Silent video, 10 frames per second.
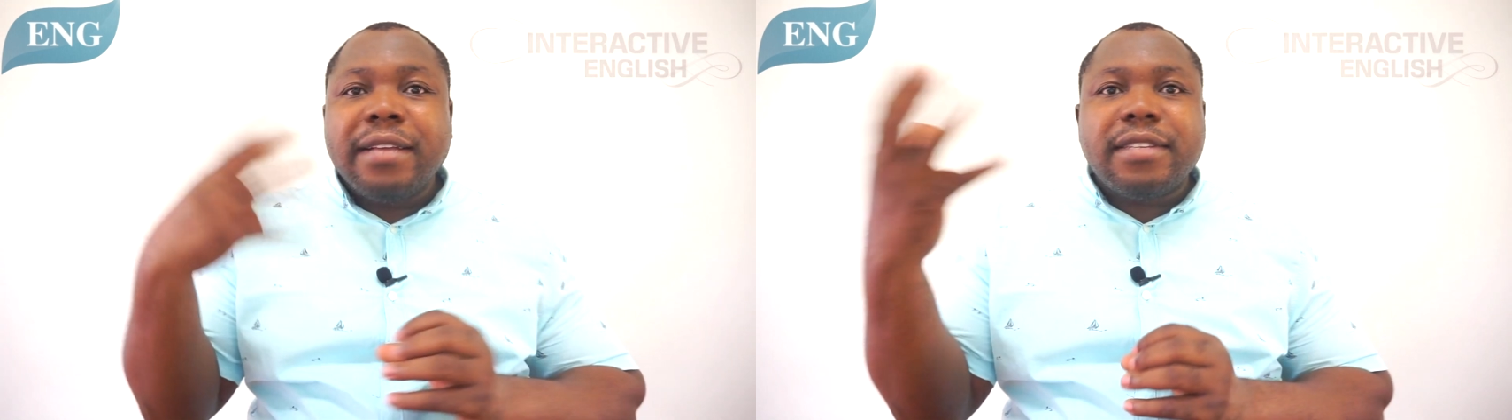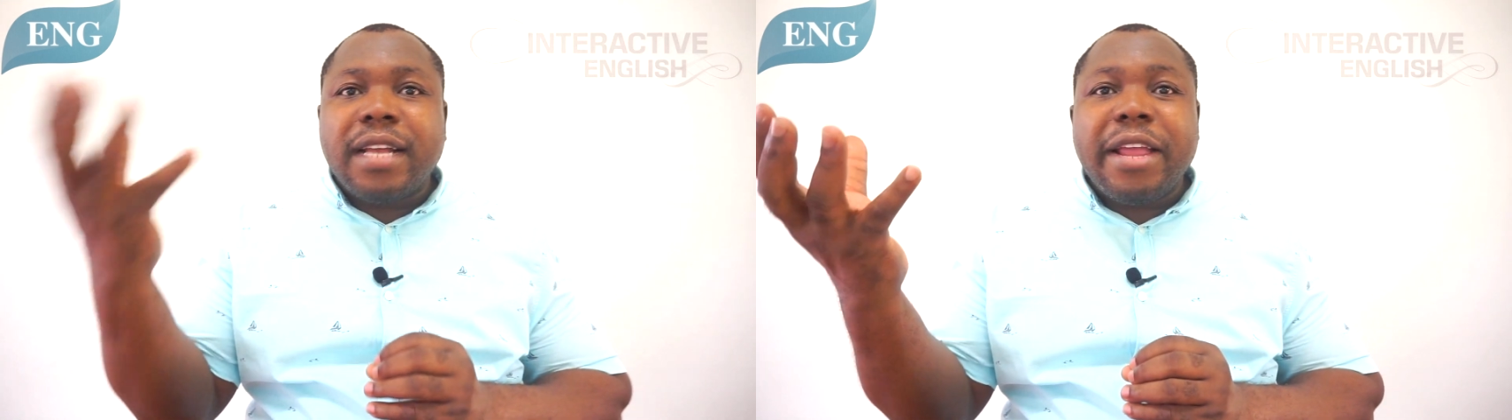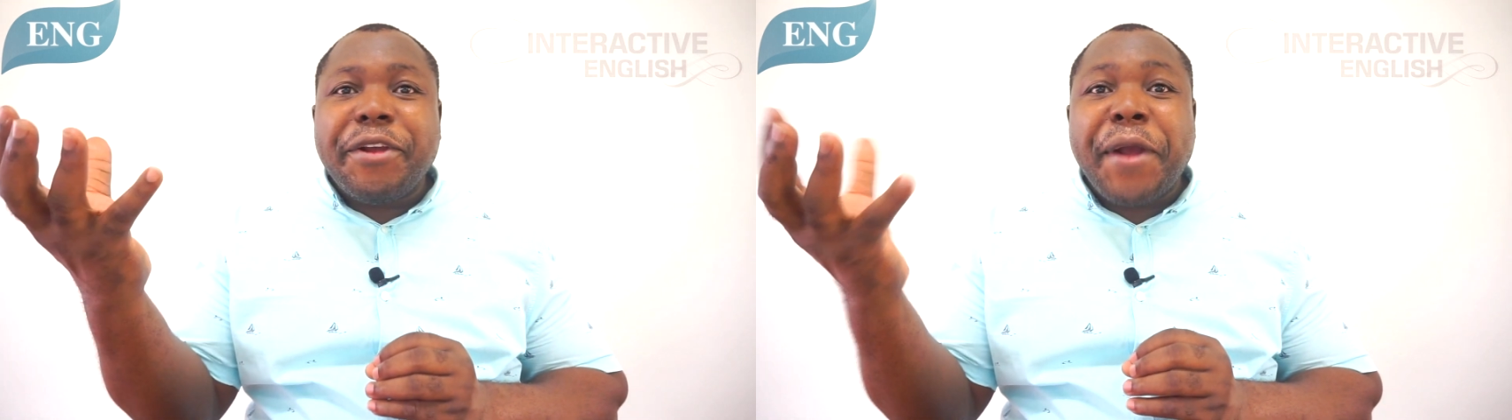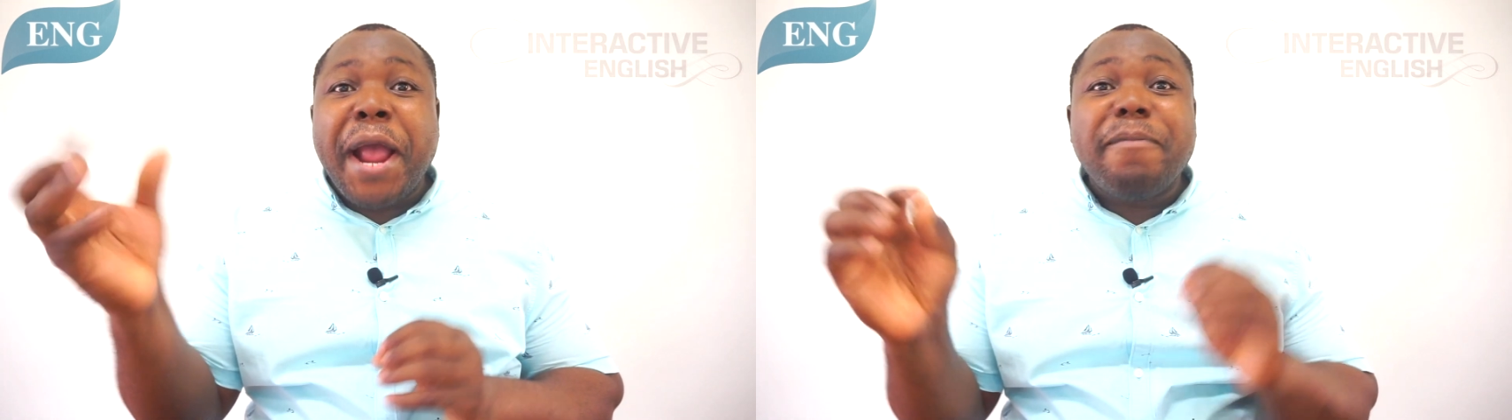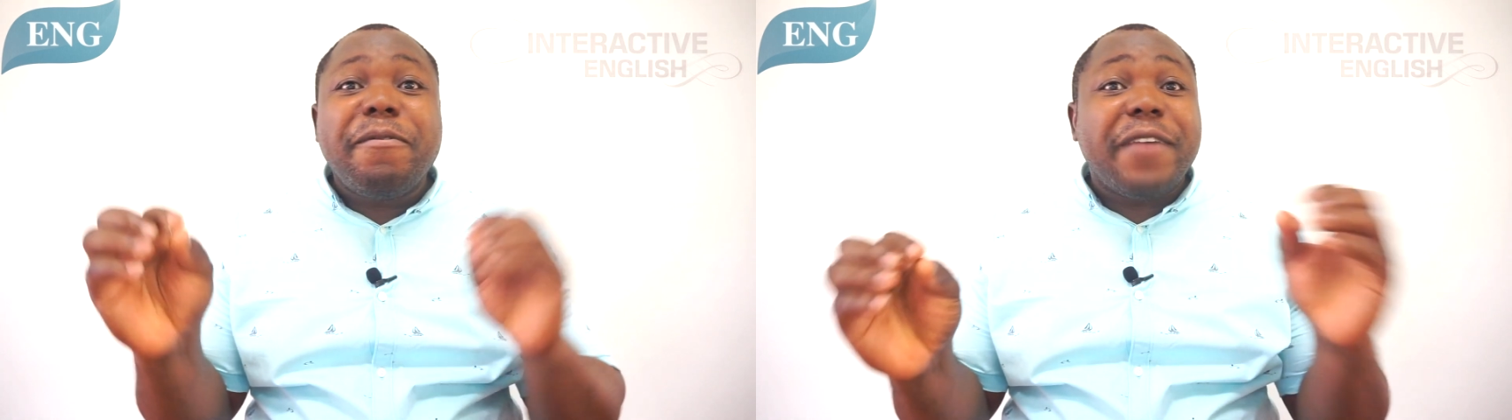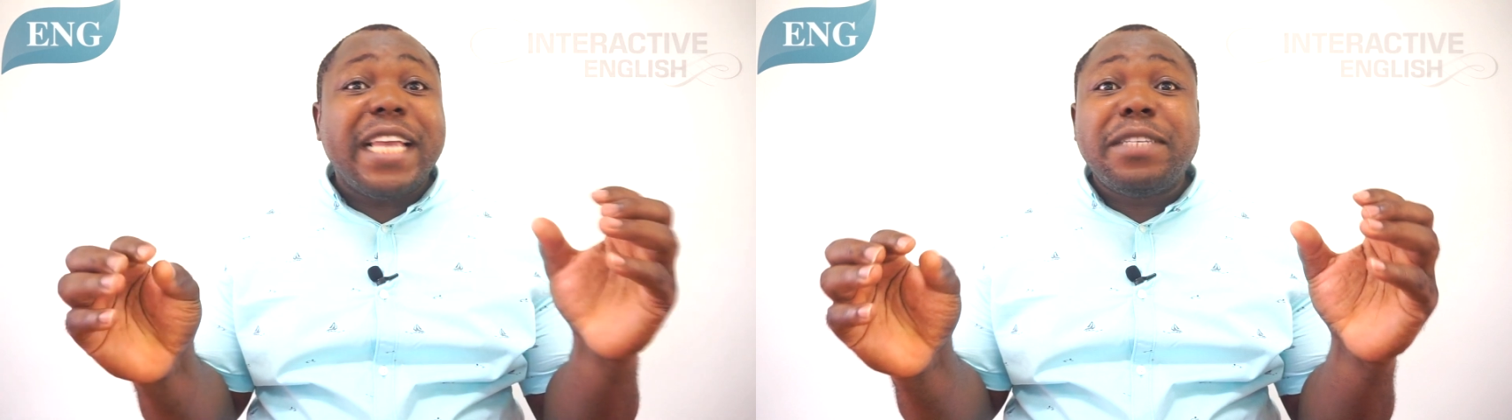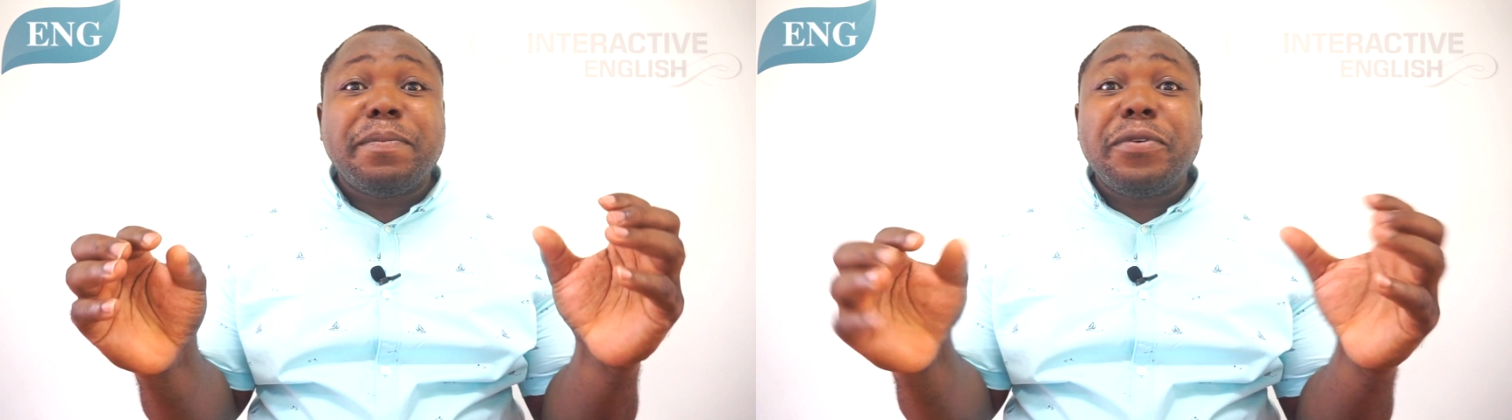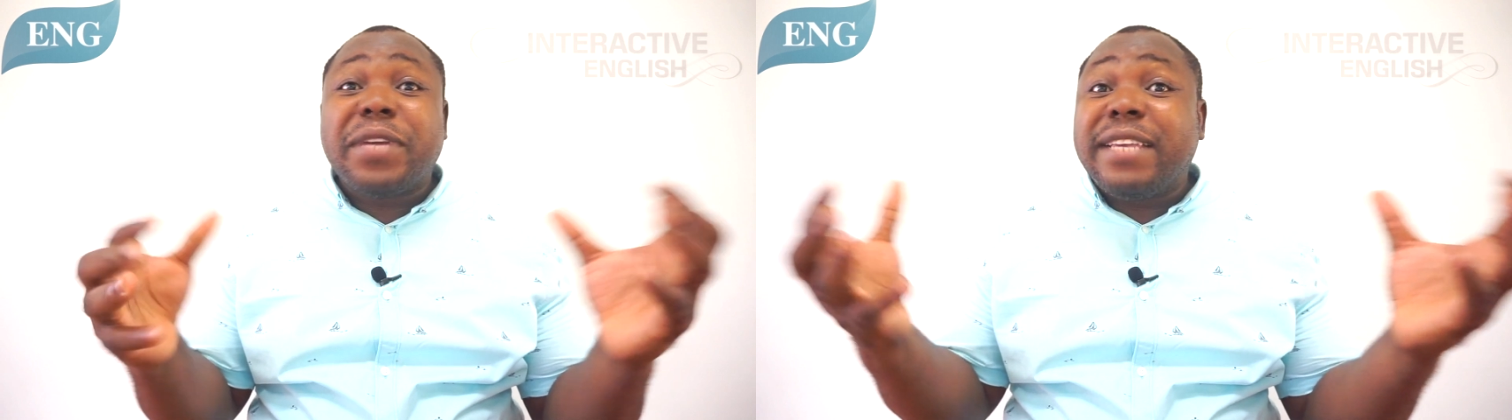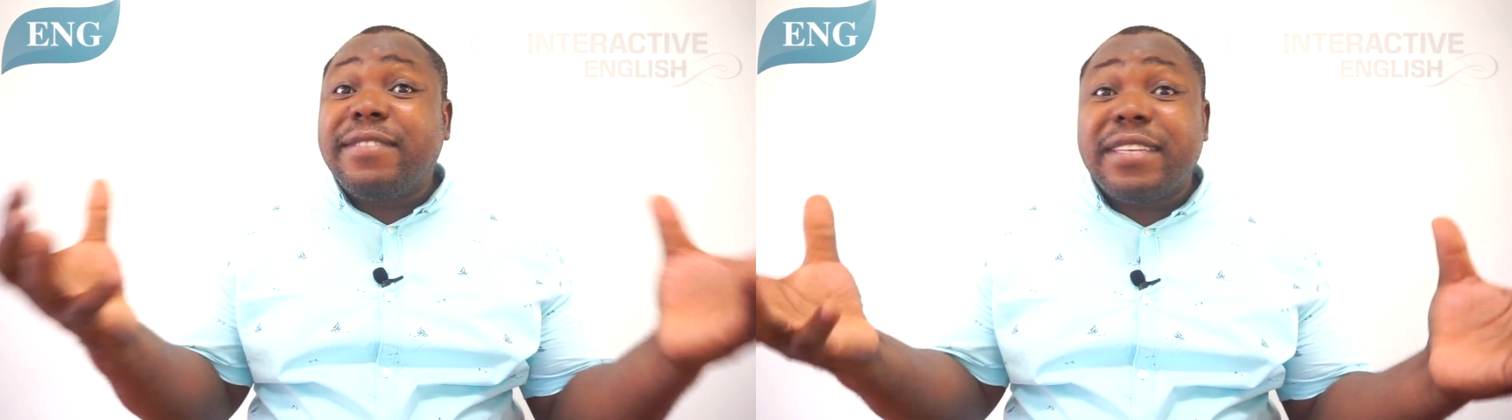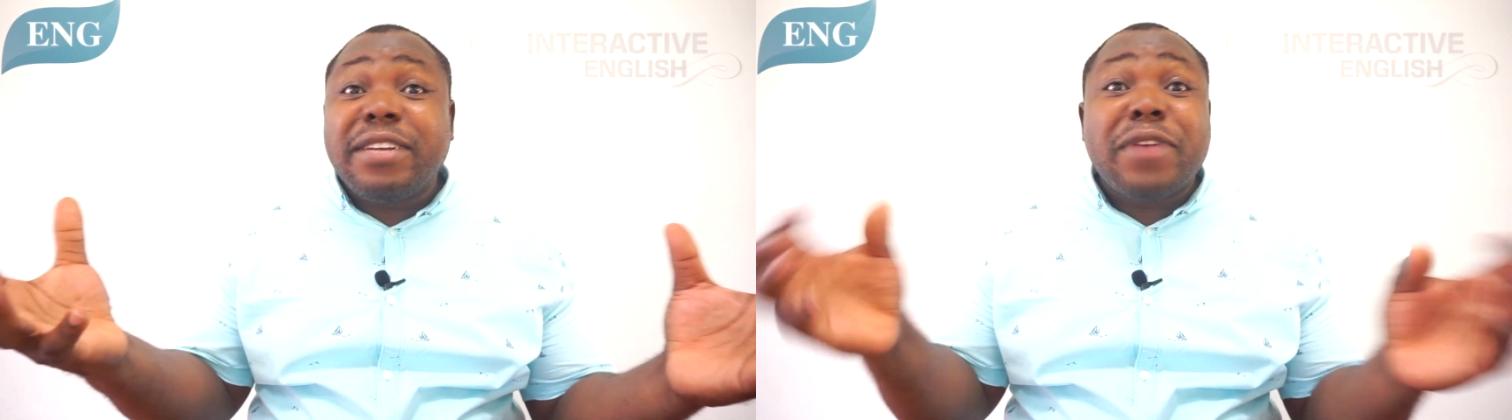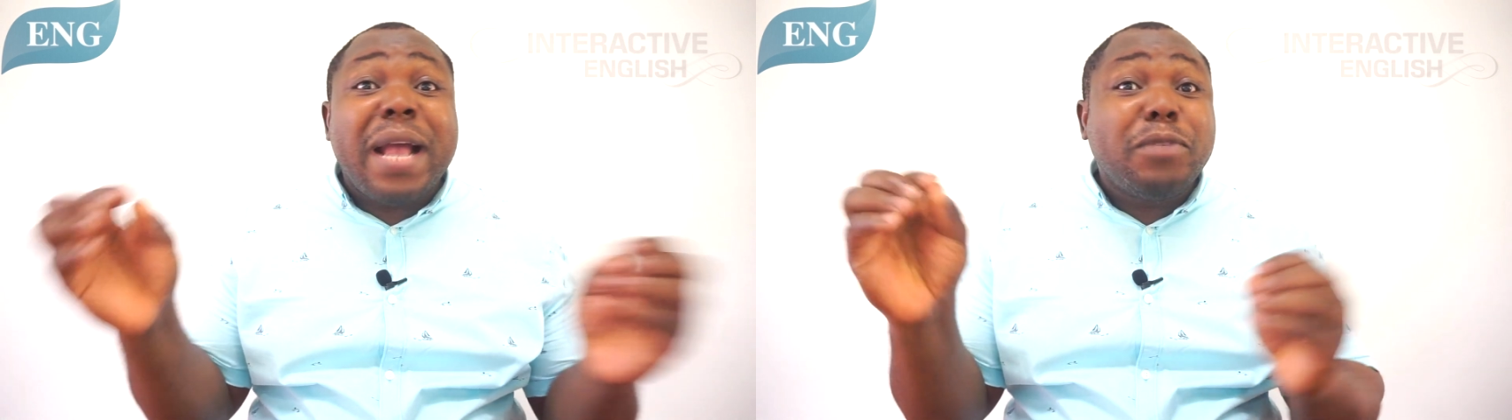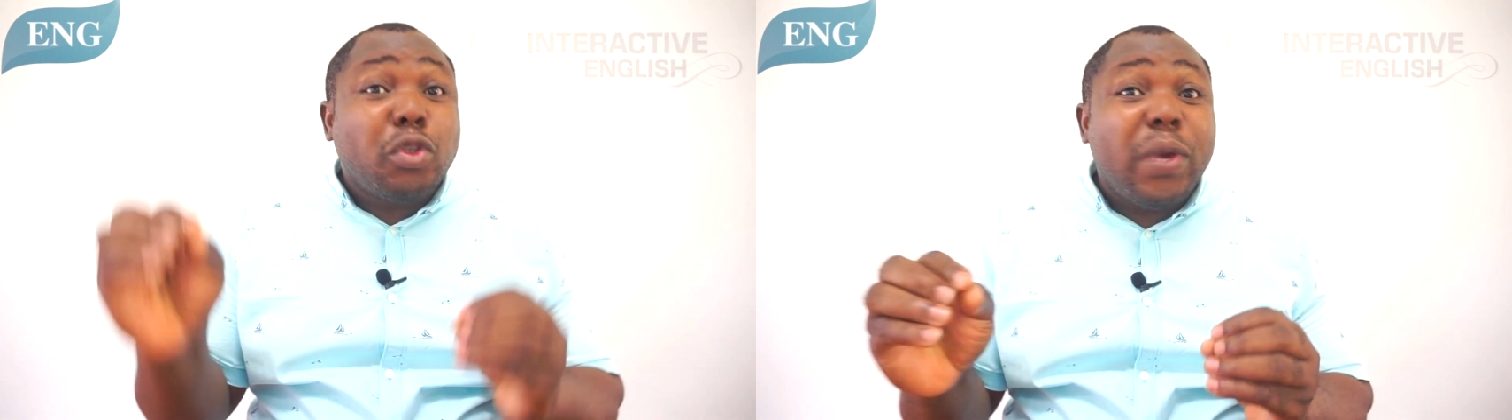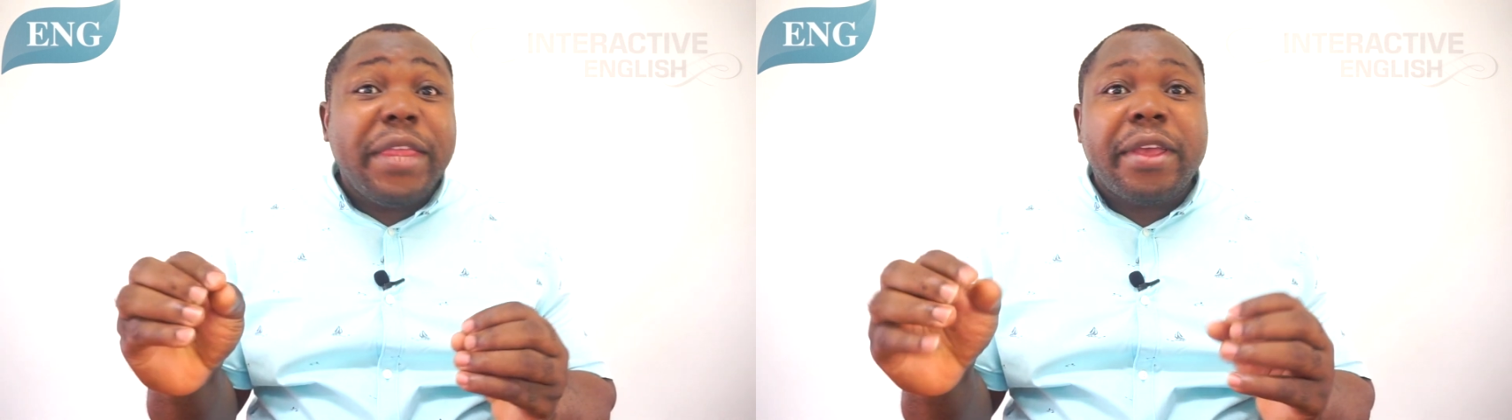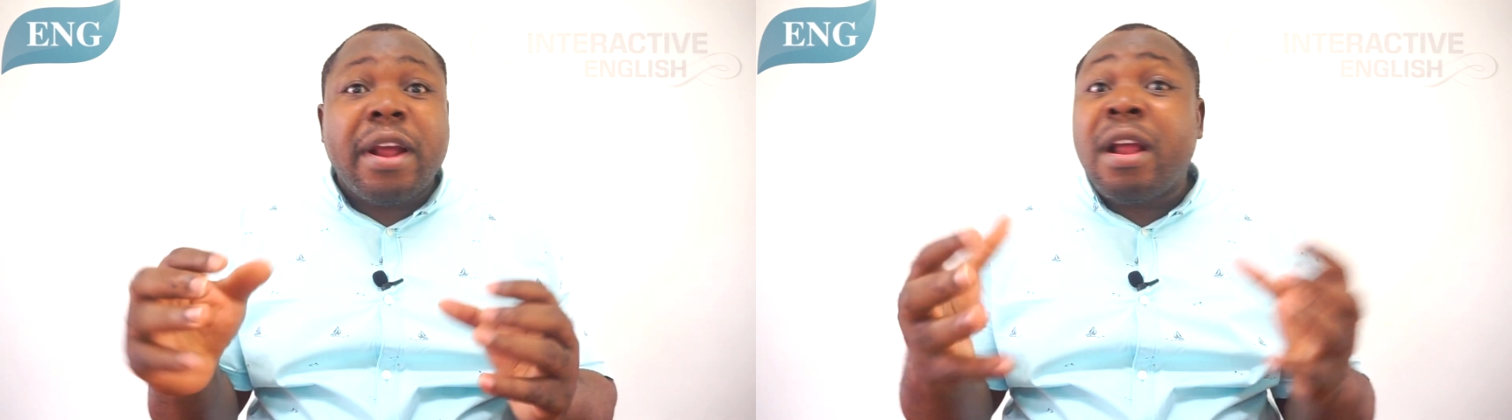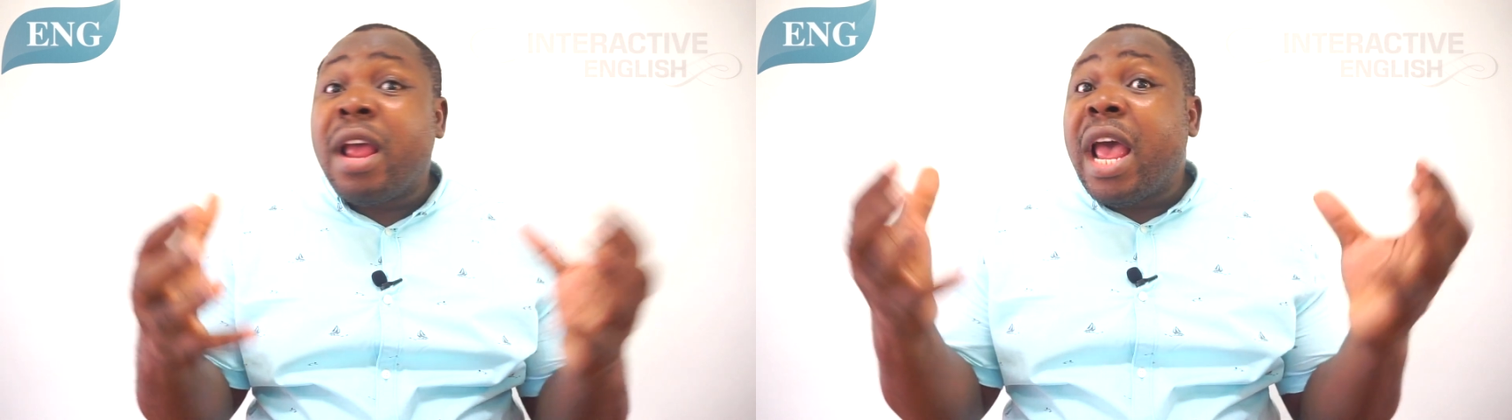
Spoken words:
Telegram, Facebook, Instagram, Twitter.